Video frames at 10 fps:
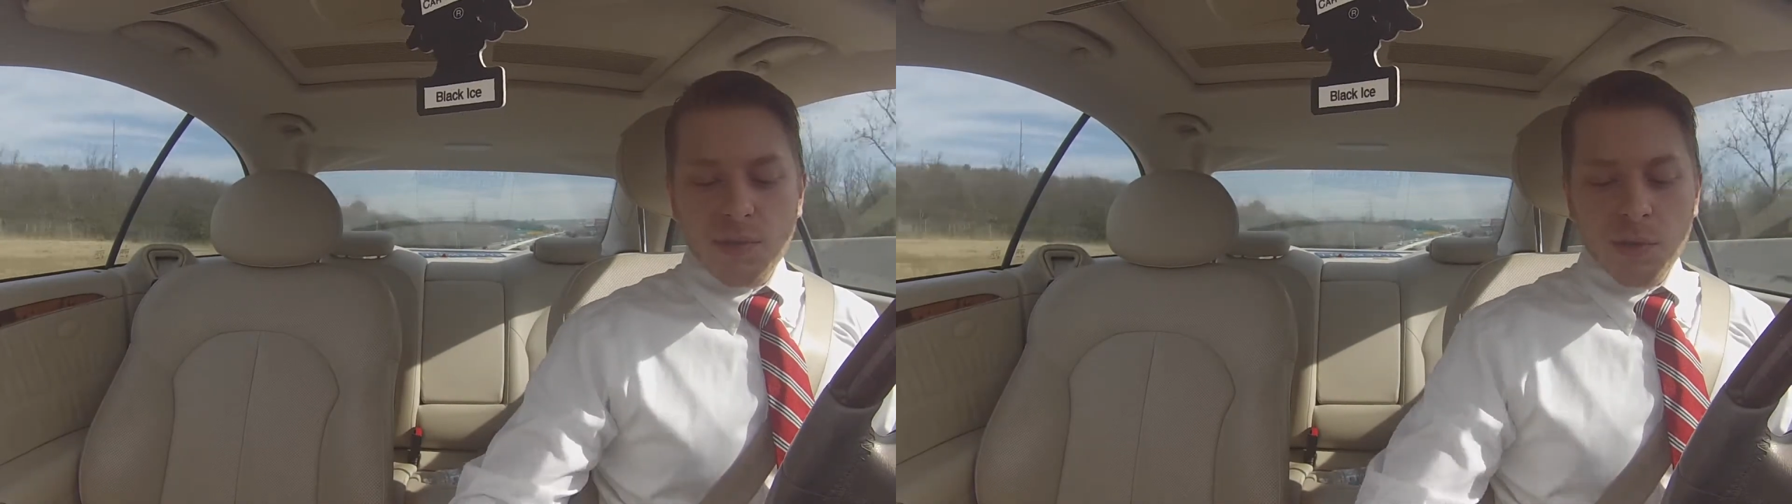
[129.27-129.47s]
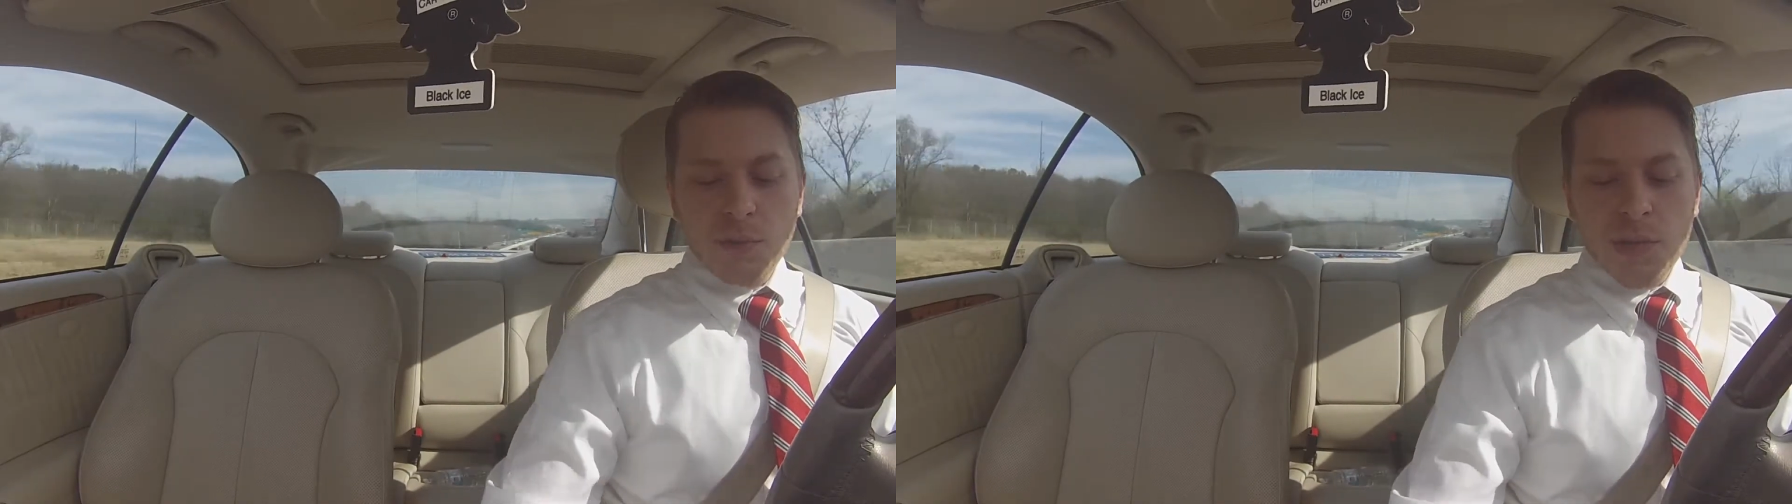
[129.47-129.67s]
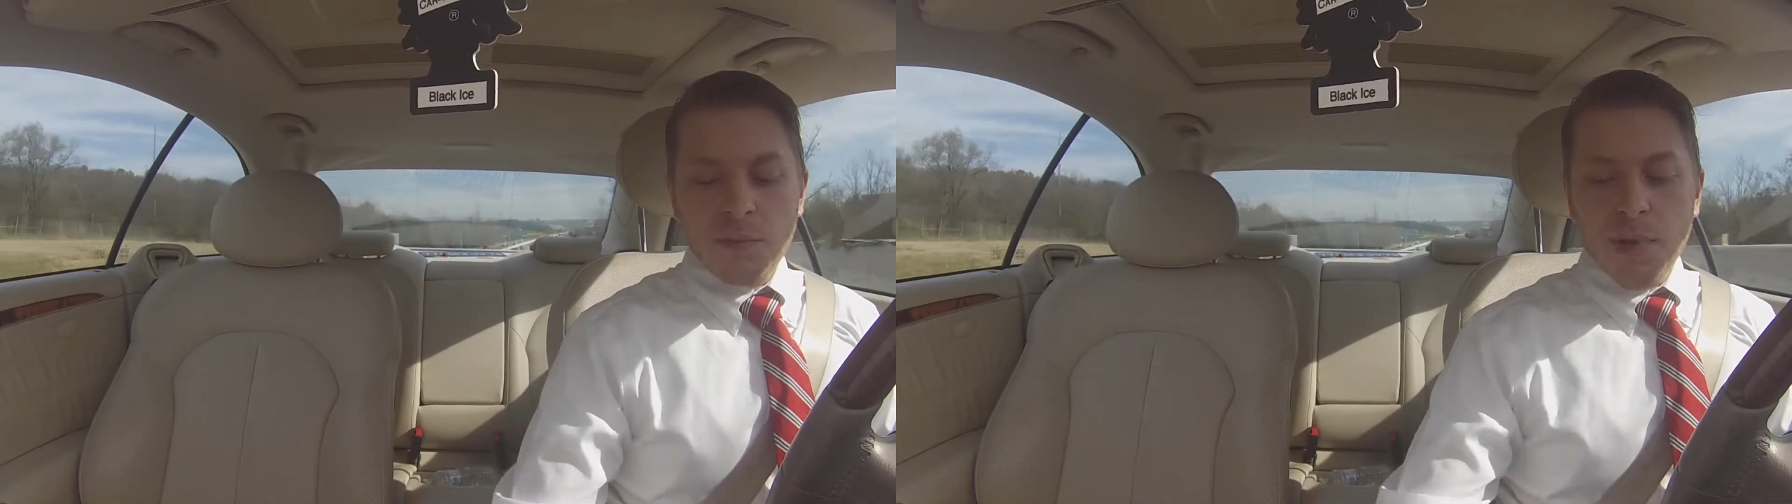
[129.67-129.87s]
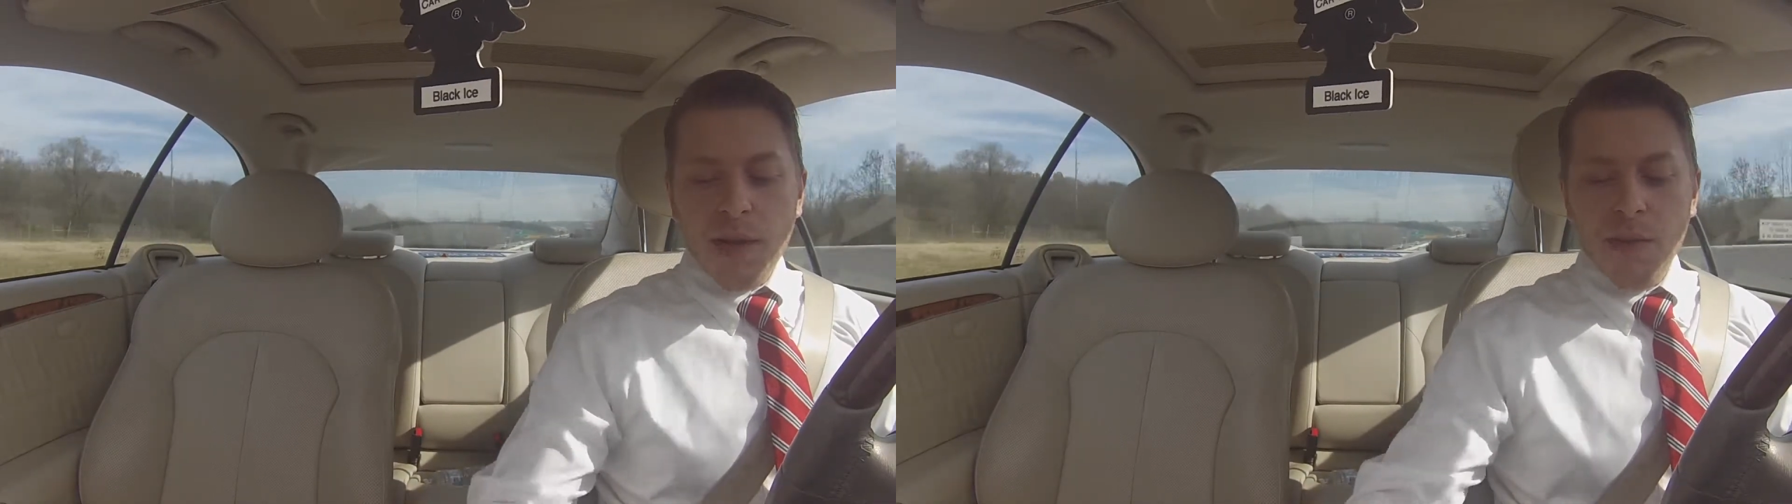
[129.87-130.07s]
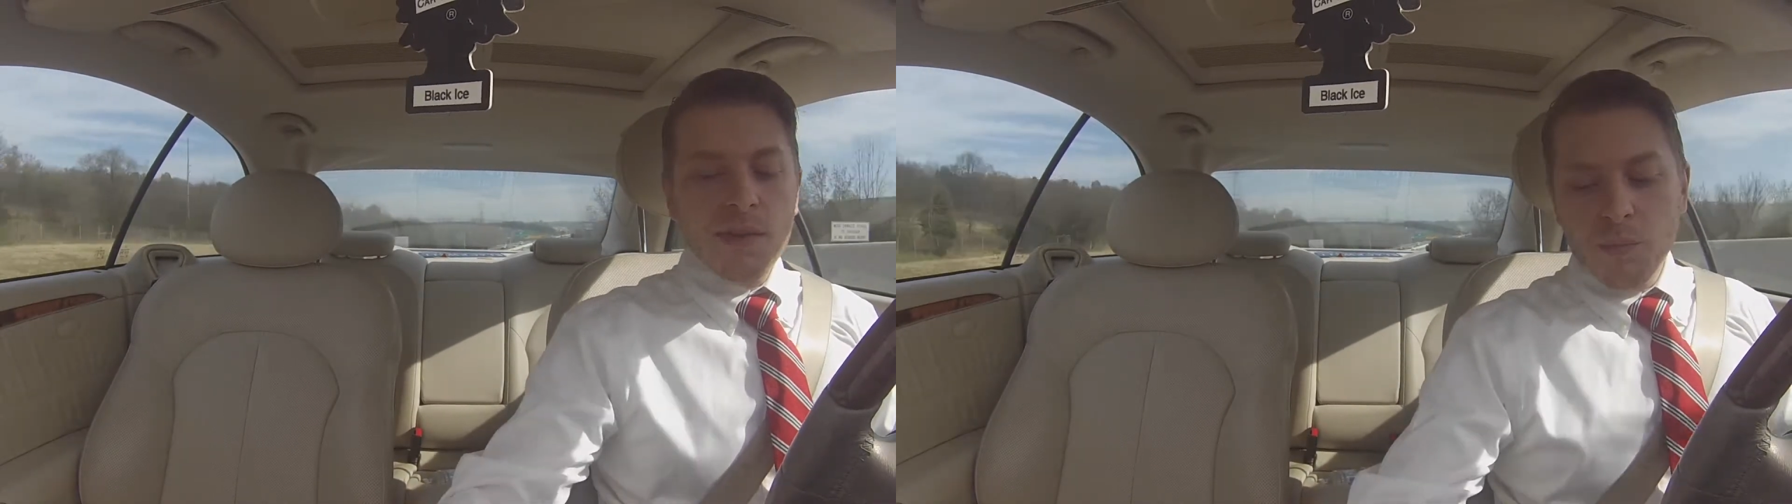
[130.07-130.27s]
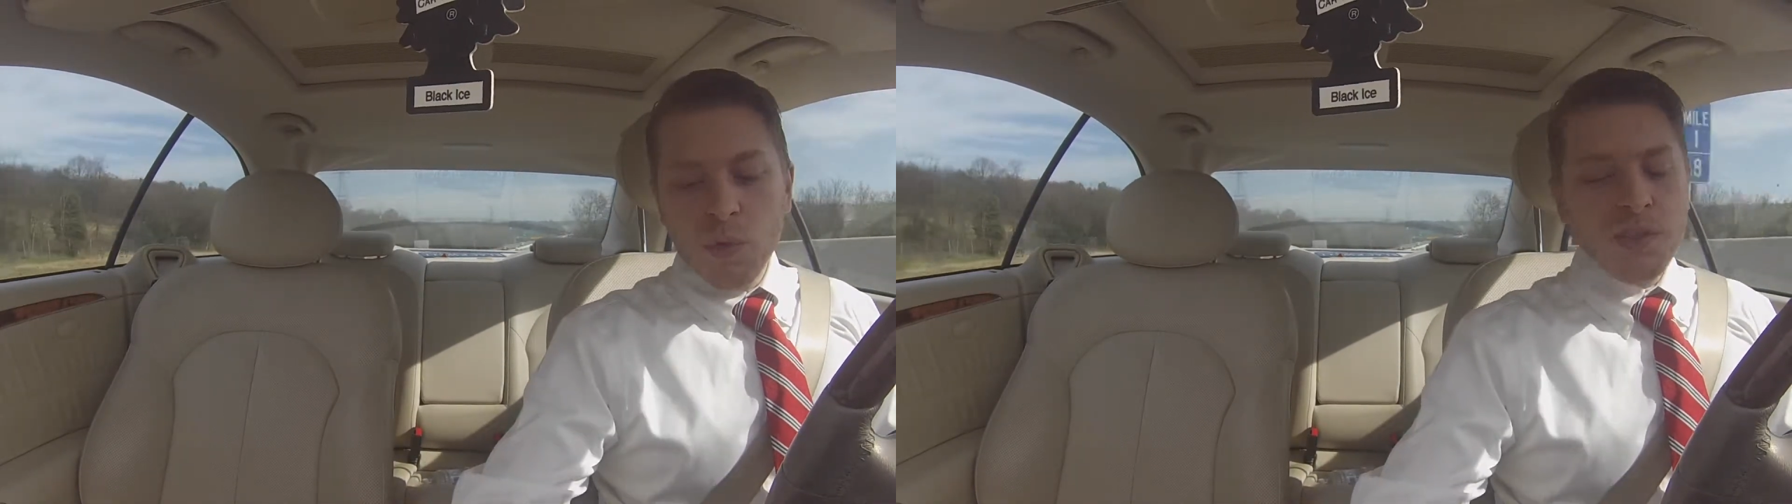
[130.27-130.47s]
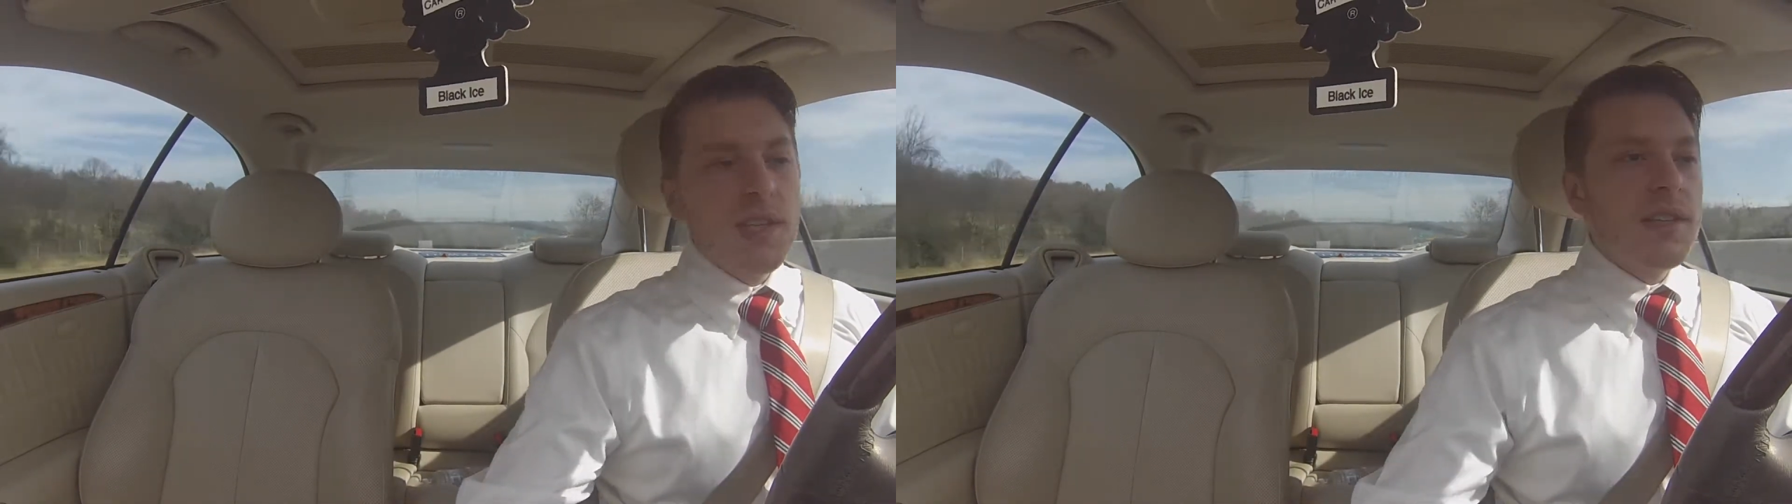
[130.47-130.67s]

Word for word: a little bit about one